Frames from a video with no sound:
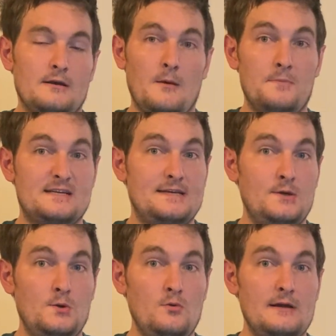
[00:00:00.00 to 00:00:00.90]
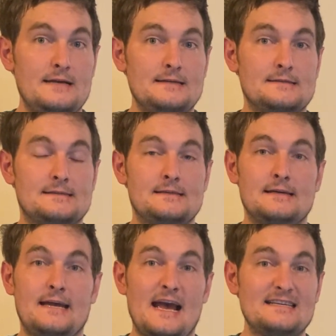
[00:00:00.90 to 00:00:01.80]
Number 2 is
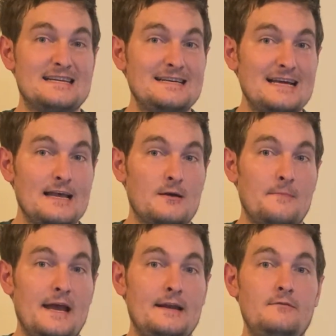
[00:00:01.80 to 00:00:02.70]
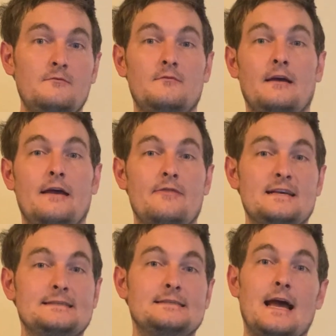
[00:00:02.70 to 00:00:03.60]
Casting TAYLORMADE, and
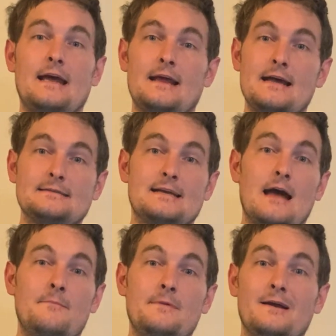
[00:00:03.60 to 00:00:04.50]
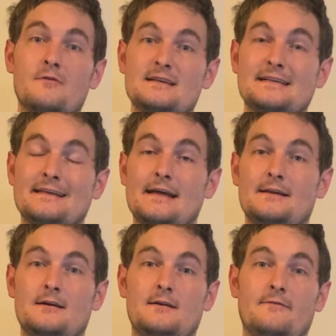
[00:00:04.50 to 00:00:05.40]
this site has gotten me on the
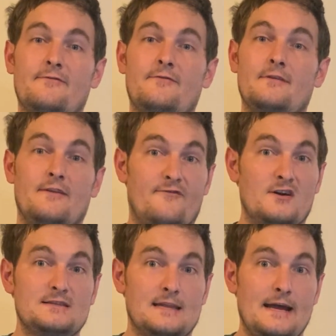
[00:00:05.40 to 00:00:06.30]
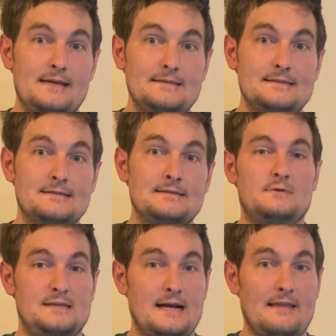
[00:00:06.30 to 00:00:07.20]
set of The First Ladies.
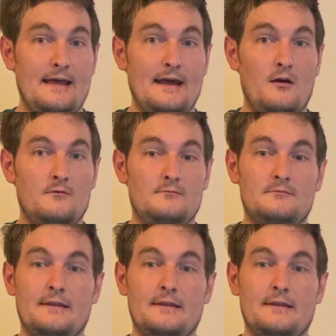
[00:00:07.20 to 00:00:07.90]
Check that out.